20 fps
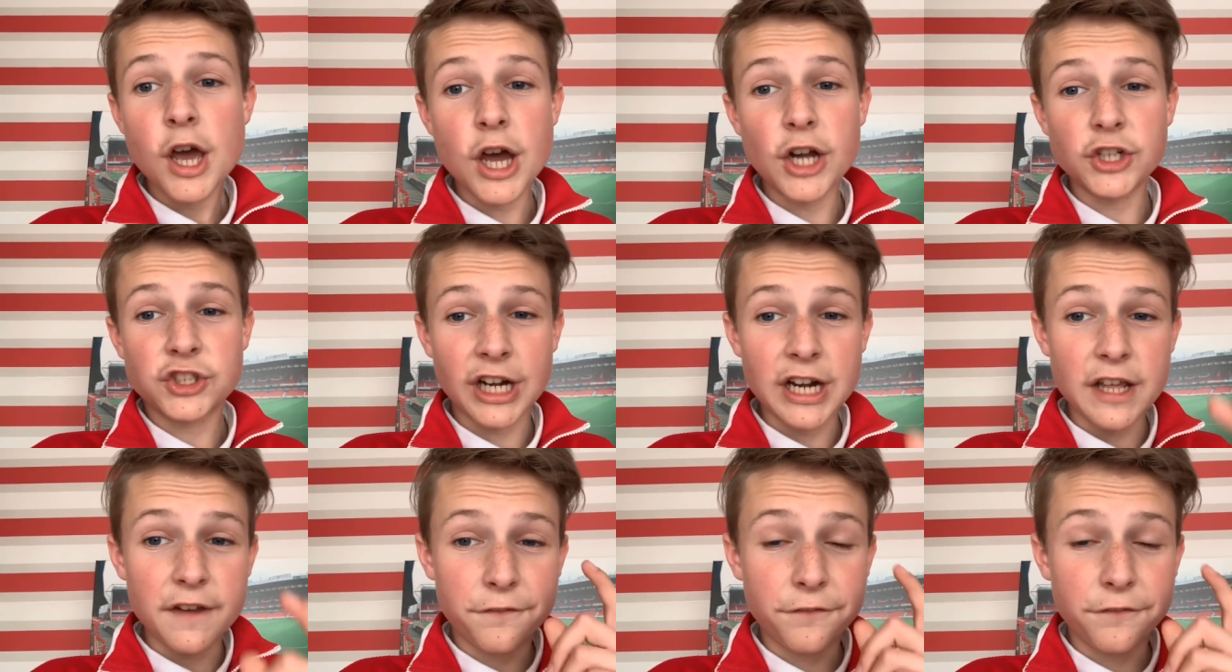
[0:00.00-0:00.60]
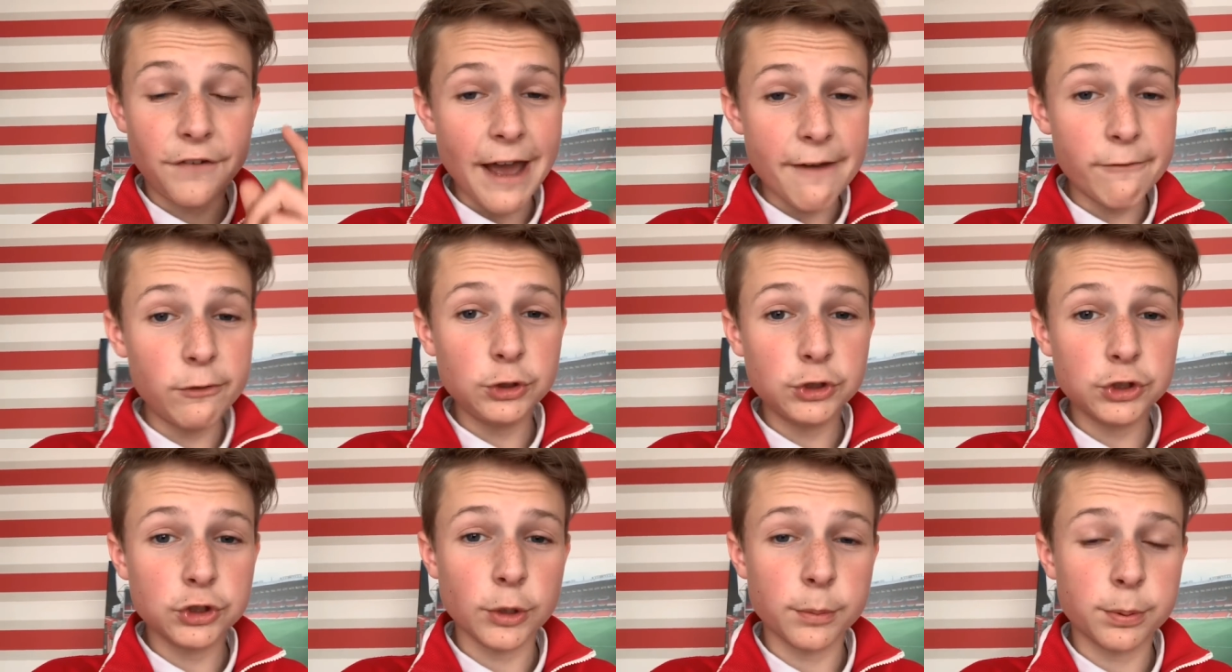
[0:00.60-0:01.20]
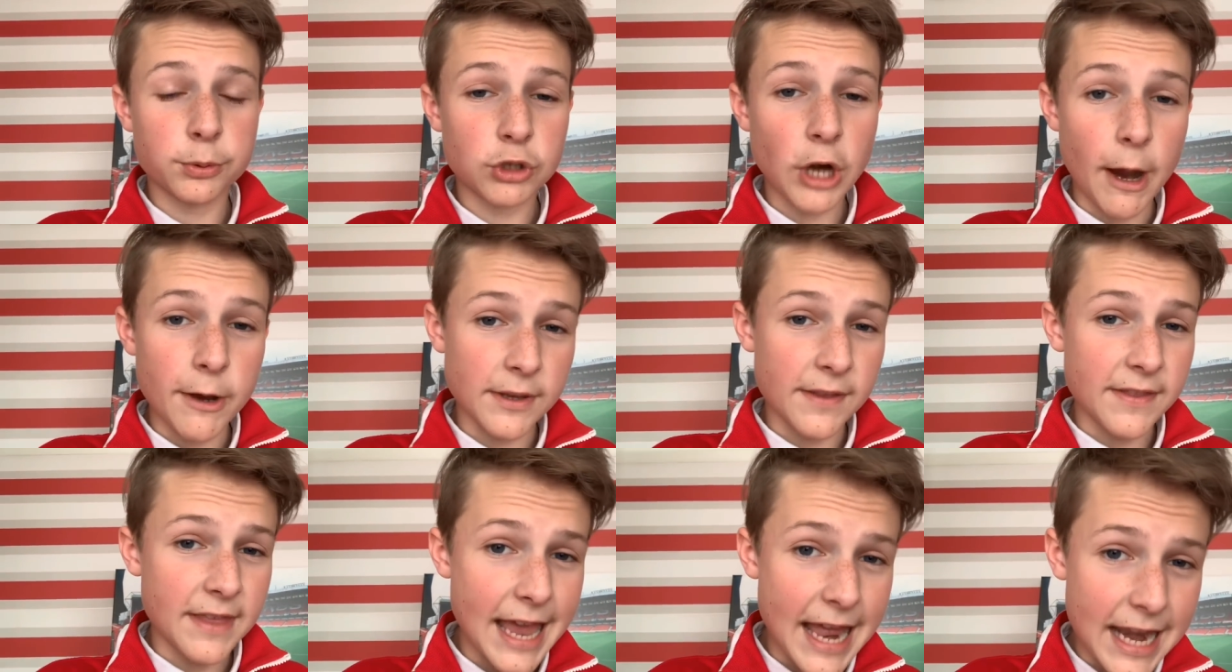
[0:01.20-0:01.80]
Uh, trying to hit 500
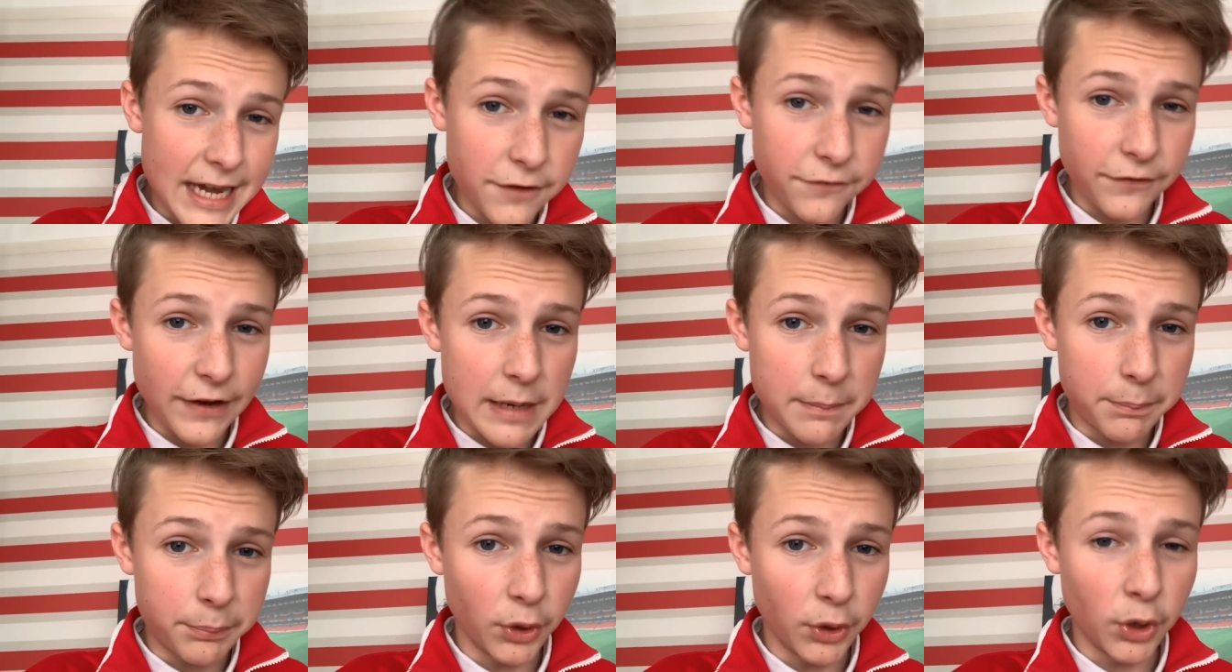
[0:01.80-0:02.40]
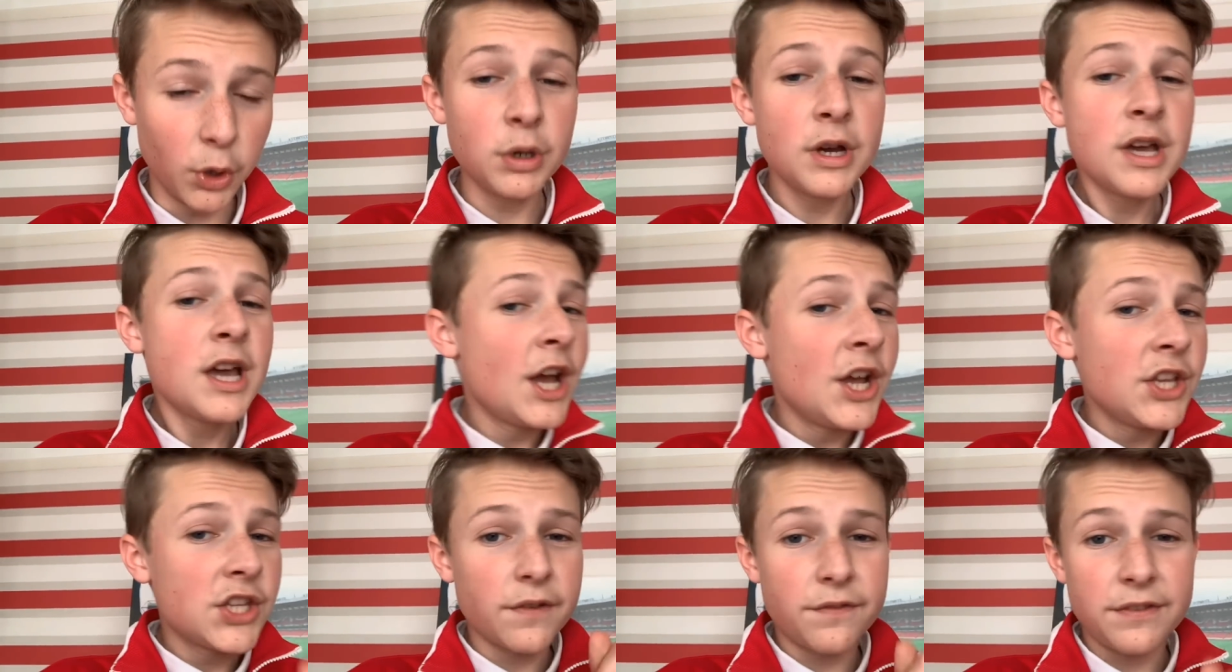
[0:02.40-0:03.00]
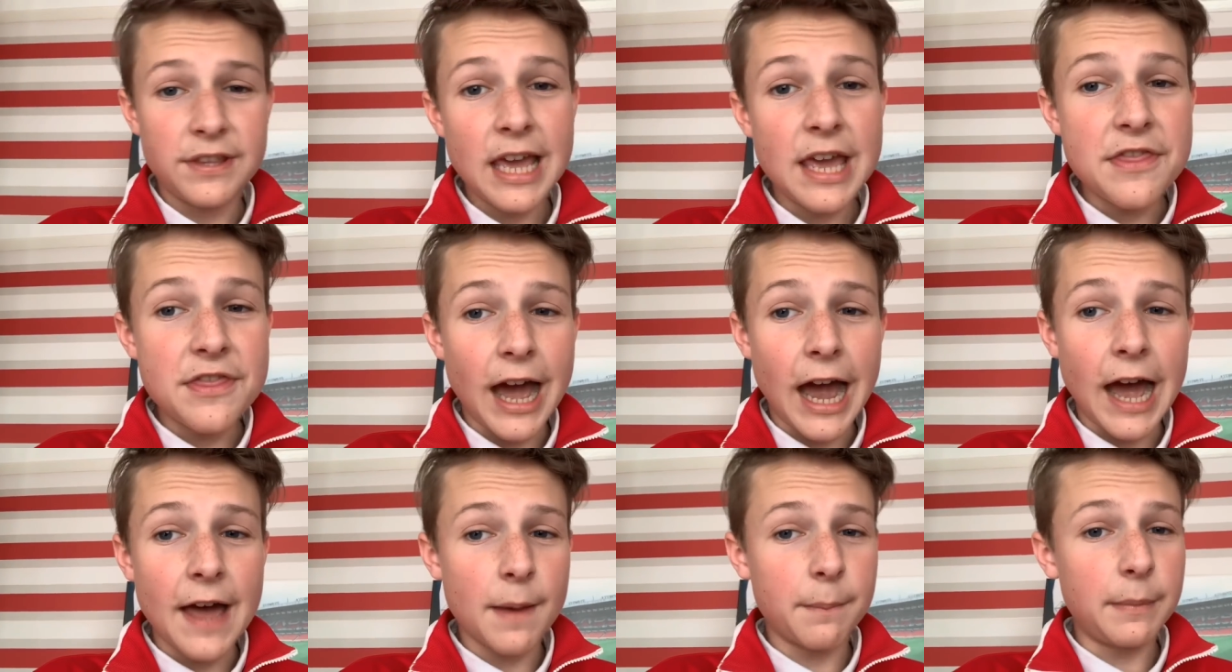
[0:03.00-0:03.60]
subscribers by the end of April. So if you
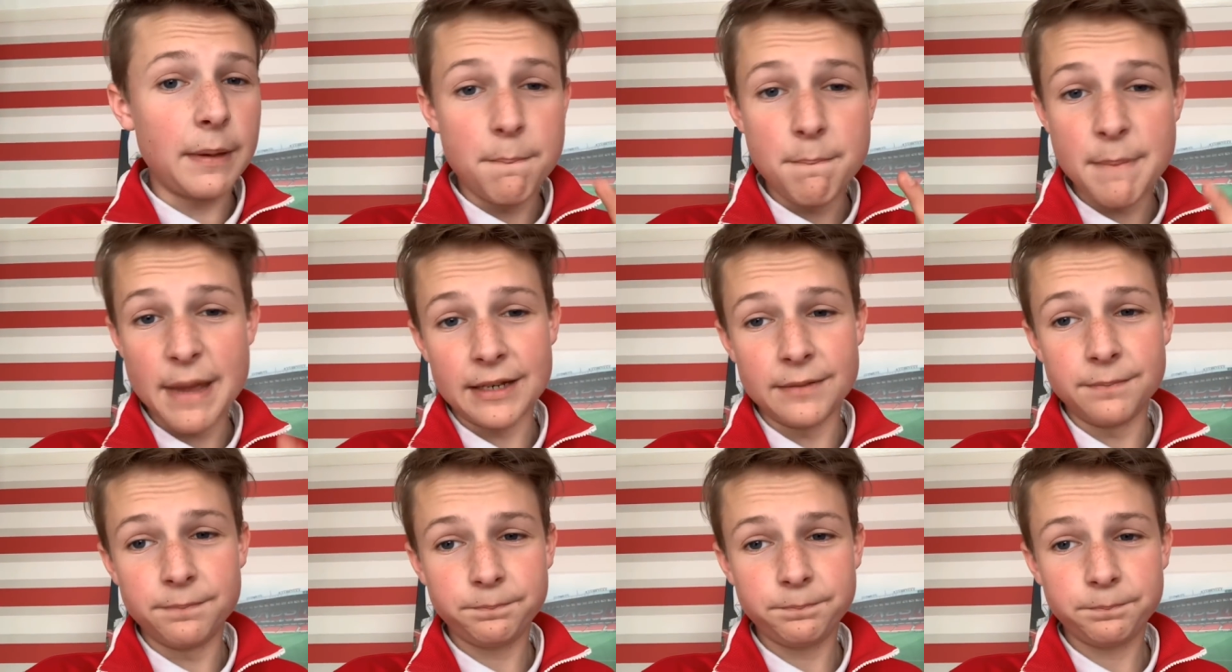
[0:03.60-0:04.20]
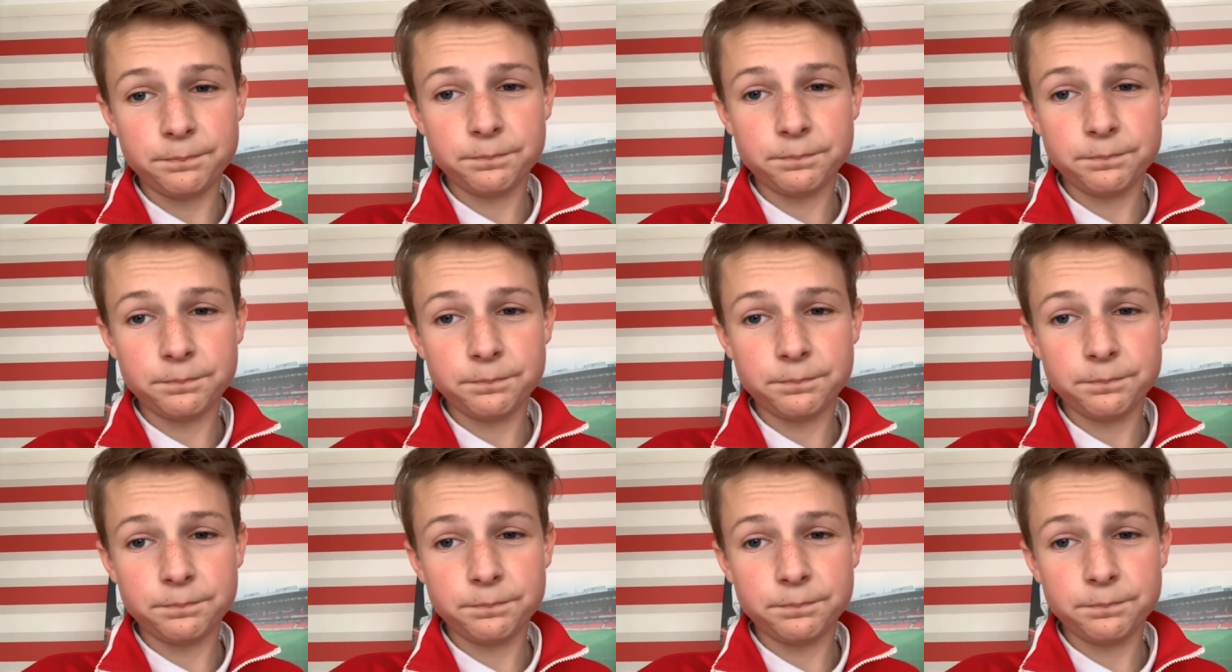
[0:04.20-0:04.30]
hit that, that'd be mint.